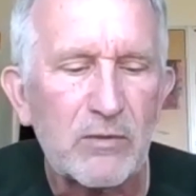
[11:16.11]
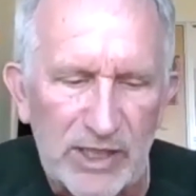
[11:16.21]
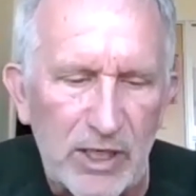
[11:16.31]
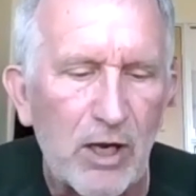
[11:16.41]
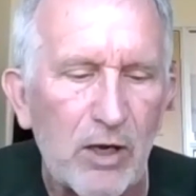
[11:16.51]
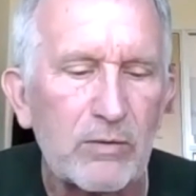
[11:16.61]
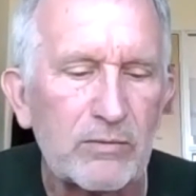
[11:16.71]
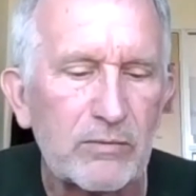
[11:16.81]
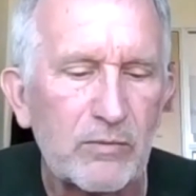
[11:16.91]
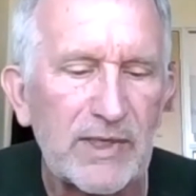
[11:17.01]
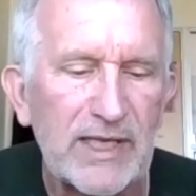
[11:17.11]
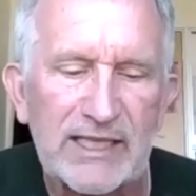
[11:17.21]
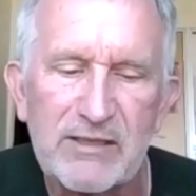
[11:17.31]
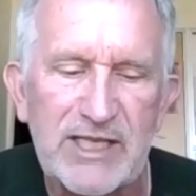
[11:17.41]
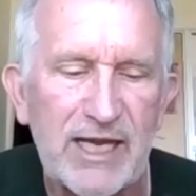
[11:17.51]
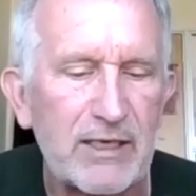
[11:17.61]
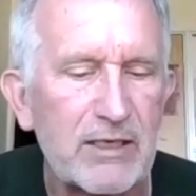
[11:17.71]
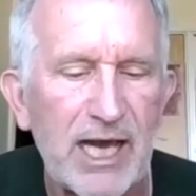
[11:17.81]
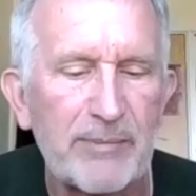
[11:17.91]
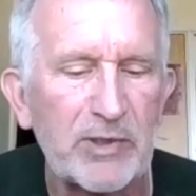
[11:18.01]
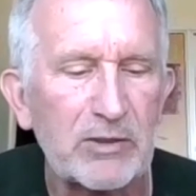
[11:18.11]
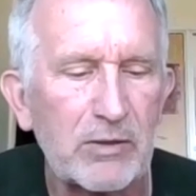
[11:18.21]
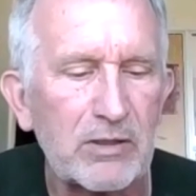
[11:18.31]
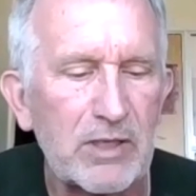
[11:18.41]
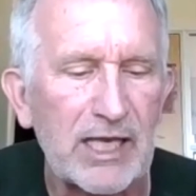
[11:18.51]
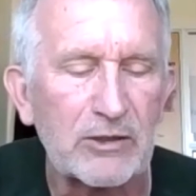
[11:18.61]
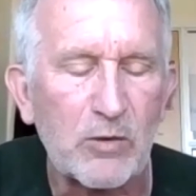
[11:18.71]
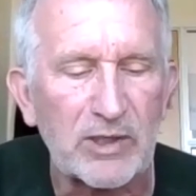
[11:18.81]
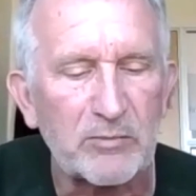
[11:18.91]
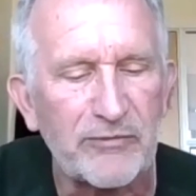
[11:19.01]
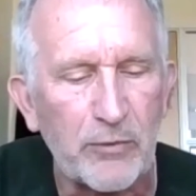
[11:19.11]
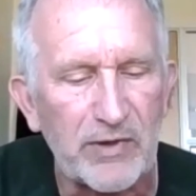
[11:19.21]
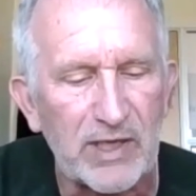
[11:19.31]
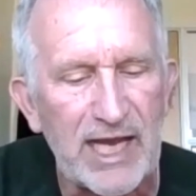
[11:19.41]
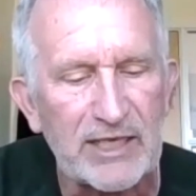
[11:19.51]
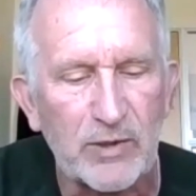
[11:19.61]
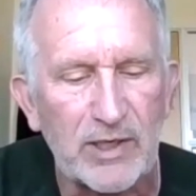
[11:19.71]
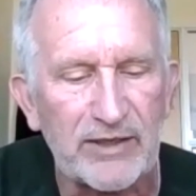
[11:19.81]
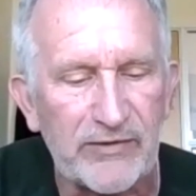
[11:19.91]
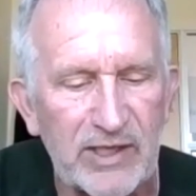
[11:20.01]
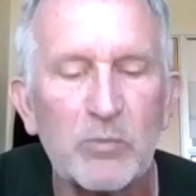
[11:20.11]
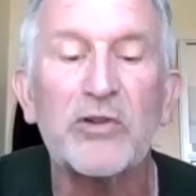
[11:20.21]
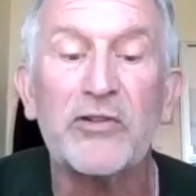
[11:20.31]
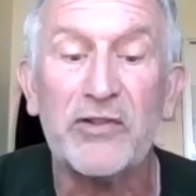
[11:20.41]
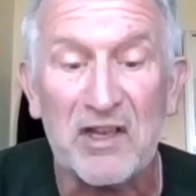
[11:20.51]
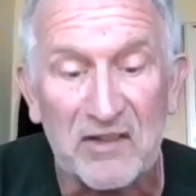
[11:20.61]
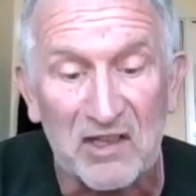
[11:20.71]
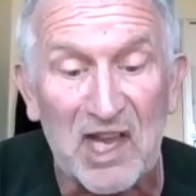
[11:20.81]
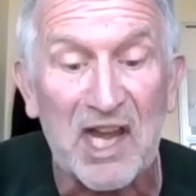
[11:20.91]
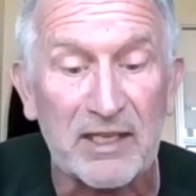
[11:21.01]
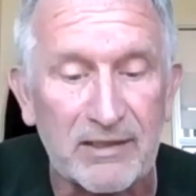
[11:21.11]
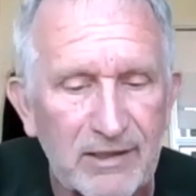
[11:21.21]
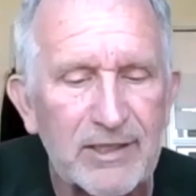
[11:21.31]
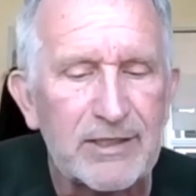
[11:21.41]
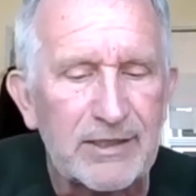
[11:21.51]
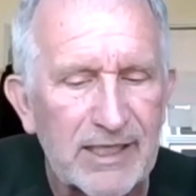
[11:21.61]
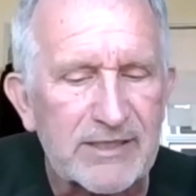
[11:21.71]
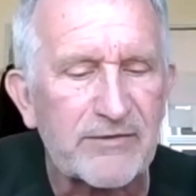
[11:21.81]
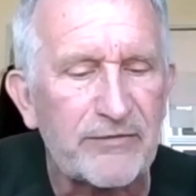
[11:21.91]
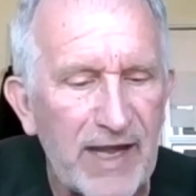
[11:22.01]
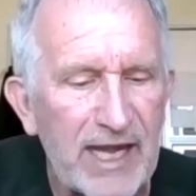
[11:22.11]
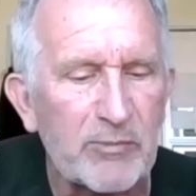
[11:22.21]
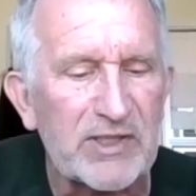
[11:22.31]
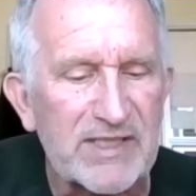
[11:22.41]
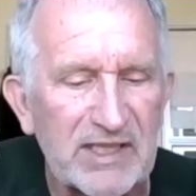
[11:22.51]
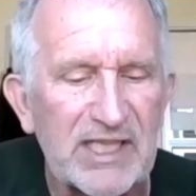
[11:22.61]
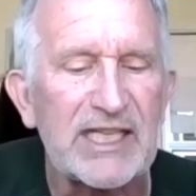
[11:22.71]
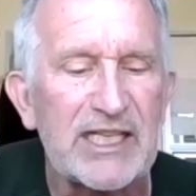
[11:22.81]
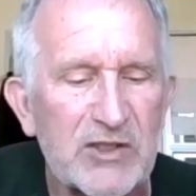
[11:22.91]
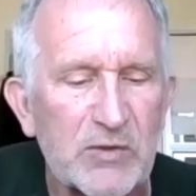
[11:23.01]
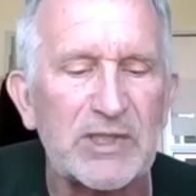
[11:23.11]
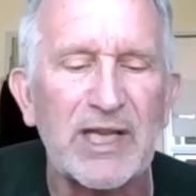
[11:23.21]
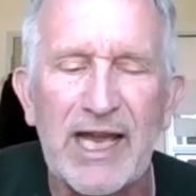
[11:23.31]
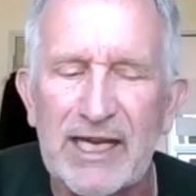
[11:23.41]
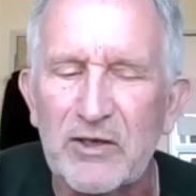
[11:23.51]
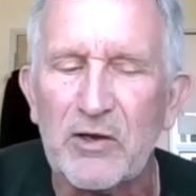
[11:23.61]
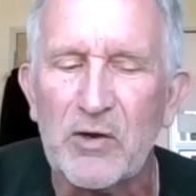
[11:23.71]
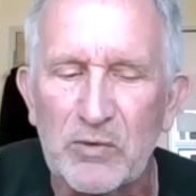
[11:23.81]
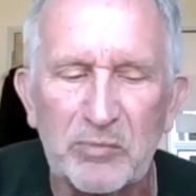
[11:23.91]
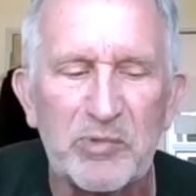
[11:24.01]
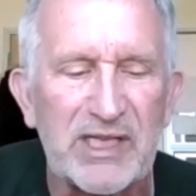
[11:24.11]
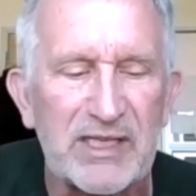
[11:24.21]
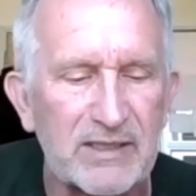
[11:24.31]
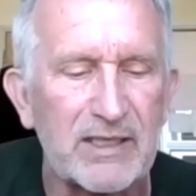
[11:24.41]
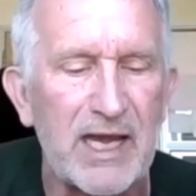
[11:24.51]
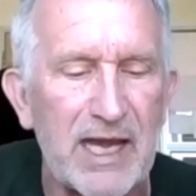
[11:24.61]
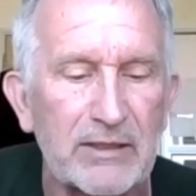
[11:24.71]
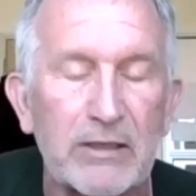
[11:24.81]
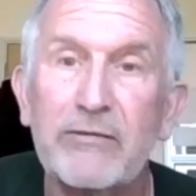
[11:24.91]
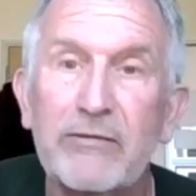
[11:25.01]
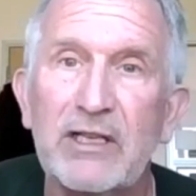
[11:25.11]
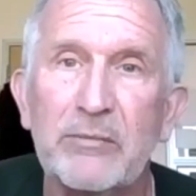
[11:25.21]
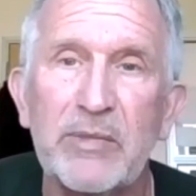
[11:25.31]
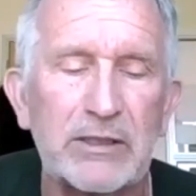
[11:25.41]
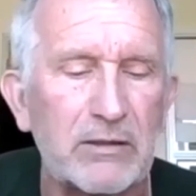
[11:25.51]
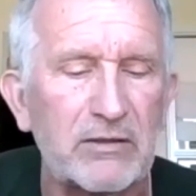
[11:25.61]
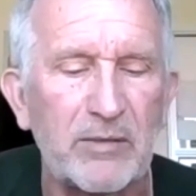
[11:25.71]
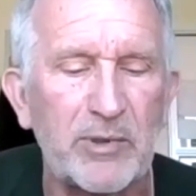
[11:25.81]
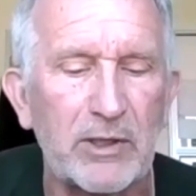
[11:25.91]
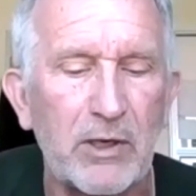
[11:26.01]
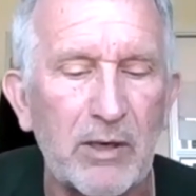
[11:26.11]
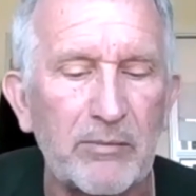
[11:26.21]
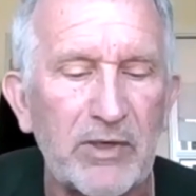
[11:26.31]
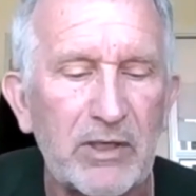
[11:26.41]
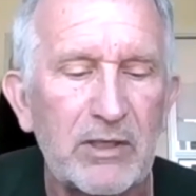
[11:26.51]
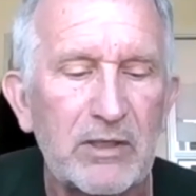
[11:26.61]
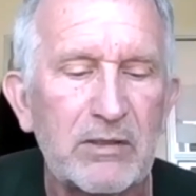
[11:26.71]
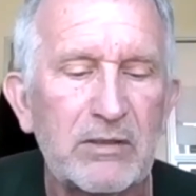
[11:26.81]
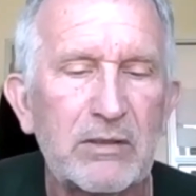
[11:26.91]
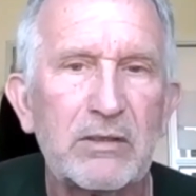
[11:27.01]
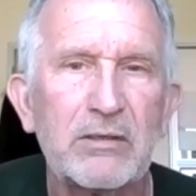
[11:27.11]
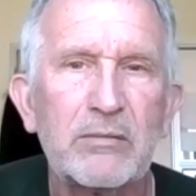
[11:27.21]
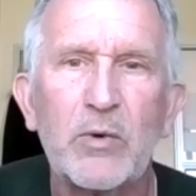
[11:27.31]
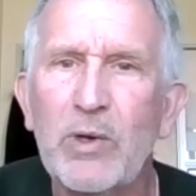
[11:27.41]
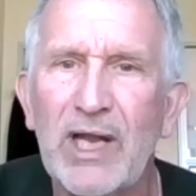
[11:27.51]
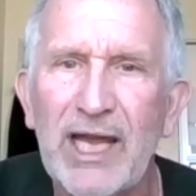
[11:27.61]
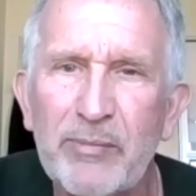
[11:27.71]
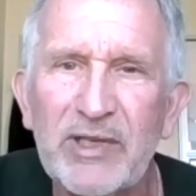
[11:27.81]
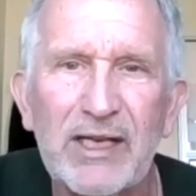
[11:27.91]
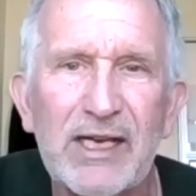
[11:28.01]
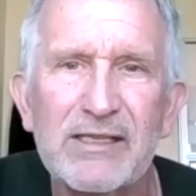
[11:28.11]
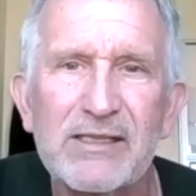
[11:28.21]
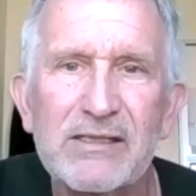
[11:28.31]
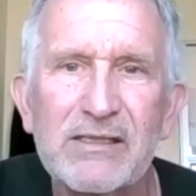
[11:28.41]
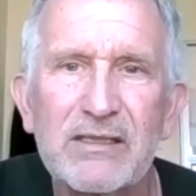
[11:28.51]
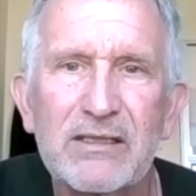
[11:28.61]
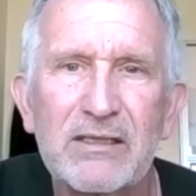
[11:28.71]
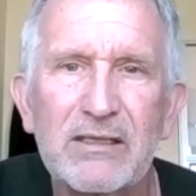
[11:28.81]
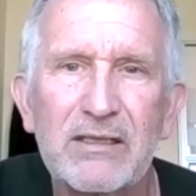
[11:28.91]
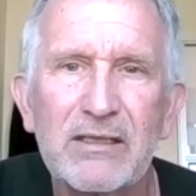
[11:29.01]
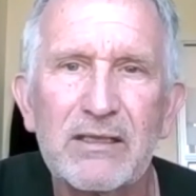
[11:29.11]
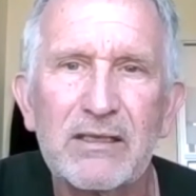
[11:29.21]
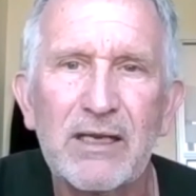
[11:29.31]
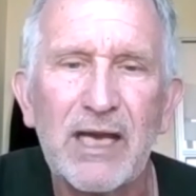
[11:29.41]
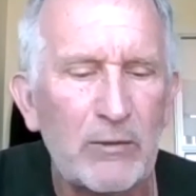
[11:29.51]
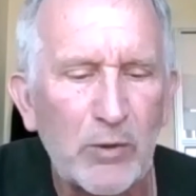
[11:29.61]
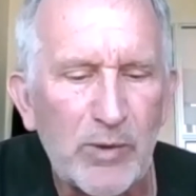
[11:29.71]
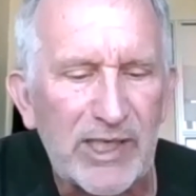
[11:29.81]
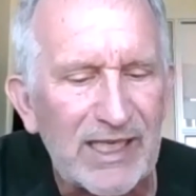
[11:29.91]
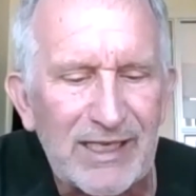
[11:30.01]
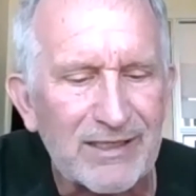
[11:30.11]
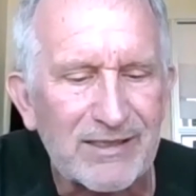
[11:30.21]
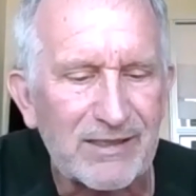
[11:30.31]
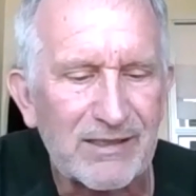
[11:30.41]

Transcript: We know. We got to take cotton quick before the land dries. Then we'll sell the land. Lots of families in the East would like to own a piece of land. The tenant men looked up alarmed. What will happen to us? How will we eat?